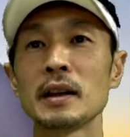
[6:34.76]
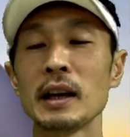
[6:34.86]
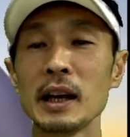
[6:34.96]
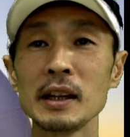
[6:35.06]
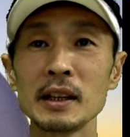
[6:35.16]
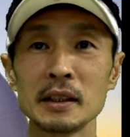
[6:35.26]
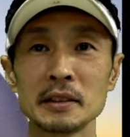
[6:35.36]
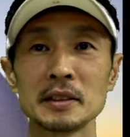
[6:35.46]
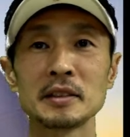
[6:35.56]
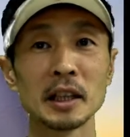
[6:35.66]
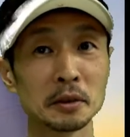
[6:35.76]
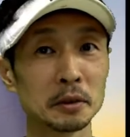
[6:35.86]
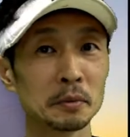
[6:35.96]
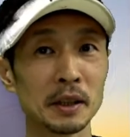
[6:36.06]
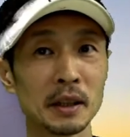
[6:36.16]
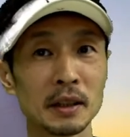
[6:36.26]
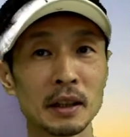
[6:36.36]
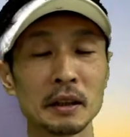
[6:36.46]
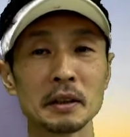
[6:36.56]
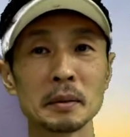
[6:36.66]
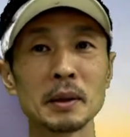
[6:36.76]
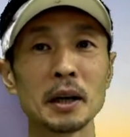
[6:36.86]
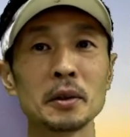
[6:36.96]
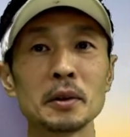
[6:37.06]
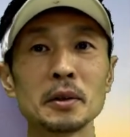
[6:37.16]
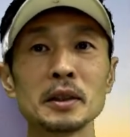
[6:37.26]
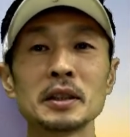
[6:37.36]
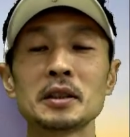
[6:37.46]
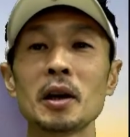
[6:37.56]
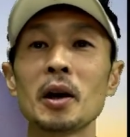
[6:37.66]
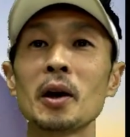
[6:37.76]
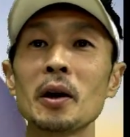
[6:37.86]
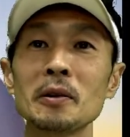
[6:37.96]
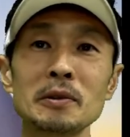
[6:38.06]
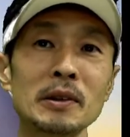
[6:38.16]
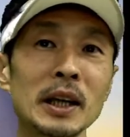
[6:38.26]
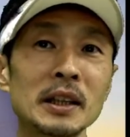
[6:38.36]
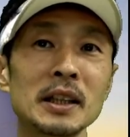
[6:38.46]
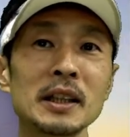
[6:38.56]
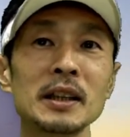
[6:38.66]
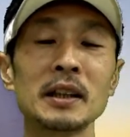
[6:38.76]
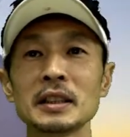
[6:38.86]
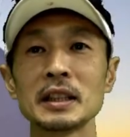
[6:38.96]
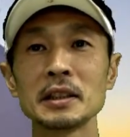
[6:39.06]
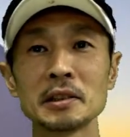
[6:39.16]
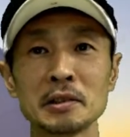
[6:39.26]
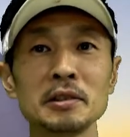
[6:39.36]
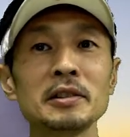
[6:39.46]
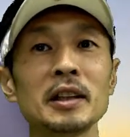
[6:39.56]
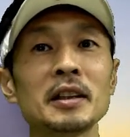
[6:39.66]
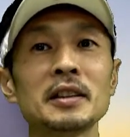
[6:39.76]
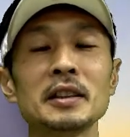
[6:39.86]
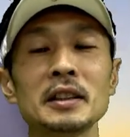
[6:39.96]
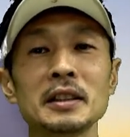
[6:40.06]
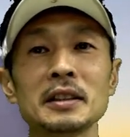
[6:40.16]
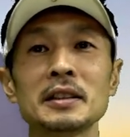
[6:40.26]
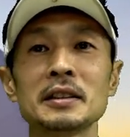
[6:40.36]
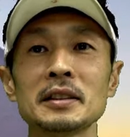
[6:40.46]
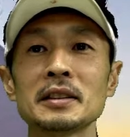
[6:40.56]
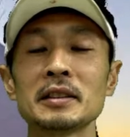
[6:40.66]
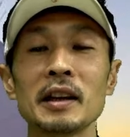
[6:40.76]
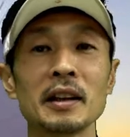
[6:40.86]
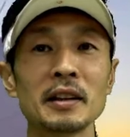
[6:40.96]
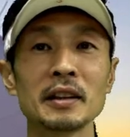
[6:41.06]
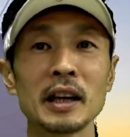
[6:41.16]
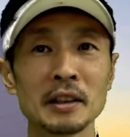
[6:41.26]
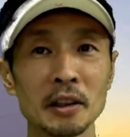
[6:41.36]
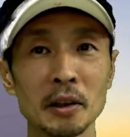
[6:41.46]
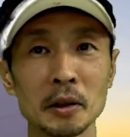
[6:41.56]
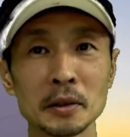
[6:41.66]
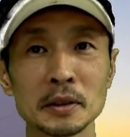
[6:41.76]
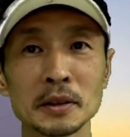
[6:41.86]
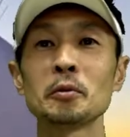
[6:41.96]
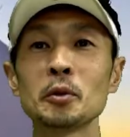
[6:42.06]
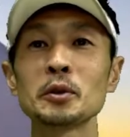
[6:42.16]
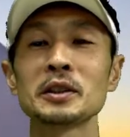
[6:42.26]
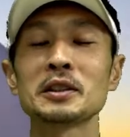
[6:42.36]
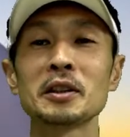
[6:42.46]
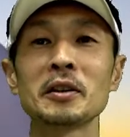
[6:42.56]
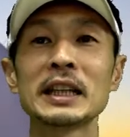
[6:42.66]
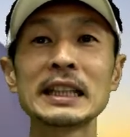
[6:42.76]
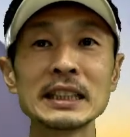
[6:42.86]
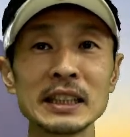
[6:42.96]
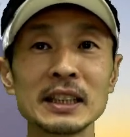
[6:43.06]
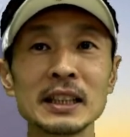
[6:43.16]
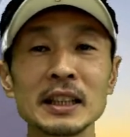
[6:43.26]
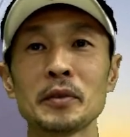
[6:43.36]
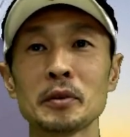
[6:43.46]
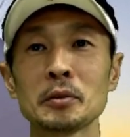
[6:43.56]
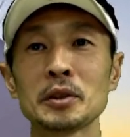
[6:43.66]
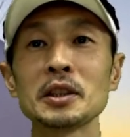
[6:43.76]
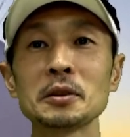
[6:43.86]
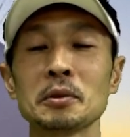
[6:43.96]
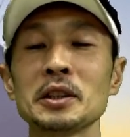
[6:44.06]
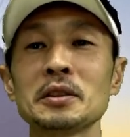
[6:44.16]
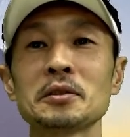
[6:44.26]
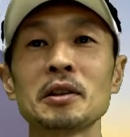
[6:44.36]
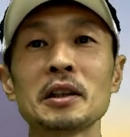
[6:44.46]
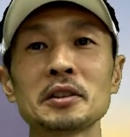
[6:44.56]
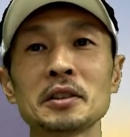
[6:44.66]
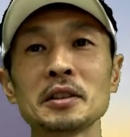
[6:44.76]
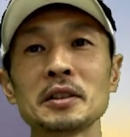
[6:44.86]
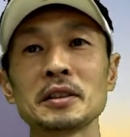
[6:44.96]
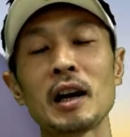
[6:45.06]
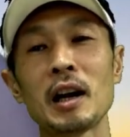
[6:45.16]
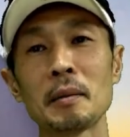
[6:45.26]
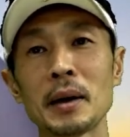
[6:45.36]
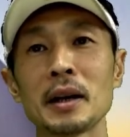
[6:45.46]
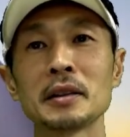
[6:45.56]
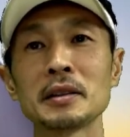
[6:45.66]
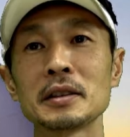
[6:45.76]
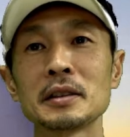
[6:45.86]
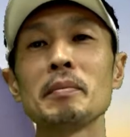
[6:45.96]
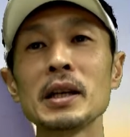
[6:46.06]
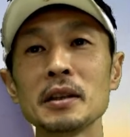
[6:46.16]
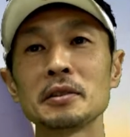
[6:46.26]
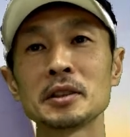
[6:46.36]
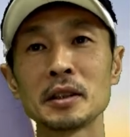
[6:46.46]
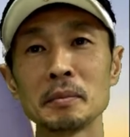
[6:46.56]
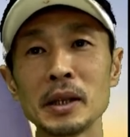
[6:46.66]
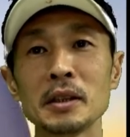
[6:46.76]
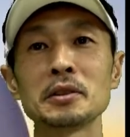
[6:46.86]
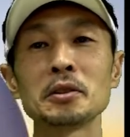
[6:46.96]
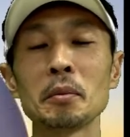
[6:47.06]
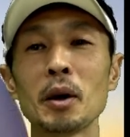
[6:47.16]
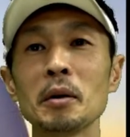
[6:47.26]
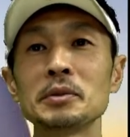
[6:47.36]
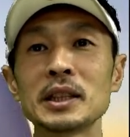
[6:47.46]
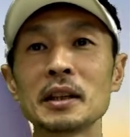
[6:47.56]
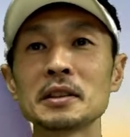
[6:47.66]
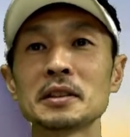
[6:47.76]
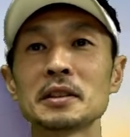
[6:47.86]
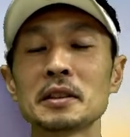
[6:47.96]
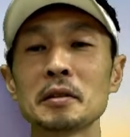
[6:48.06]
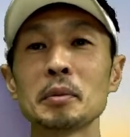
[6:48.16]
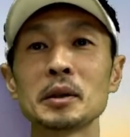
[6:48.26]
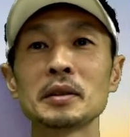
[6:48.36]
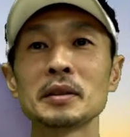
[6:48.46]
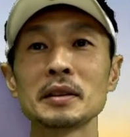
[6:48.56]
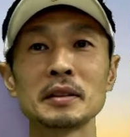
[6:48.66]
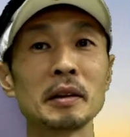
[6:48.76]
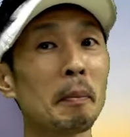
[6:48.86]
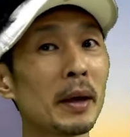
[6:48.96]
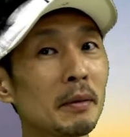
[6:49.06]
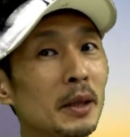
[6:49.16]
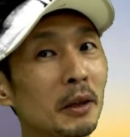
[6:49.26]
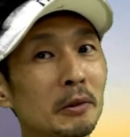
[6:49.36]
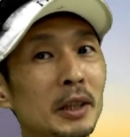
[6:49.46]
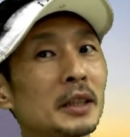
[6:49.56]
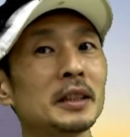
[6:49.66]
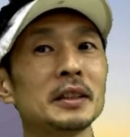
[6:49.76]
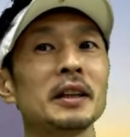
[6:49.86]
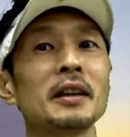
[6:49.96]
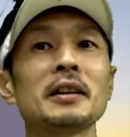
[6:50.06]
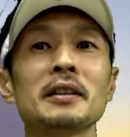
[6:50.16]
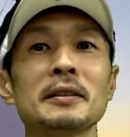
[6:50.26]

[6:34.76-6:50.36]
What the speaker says: aliens' Dyson sphere around the black hole is already included in their catalogs. Of course, it's not easy to search for these structures among millions and millions of objects, but they may be already there.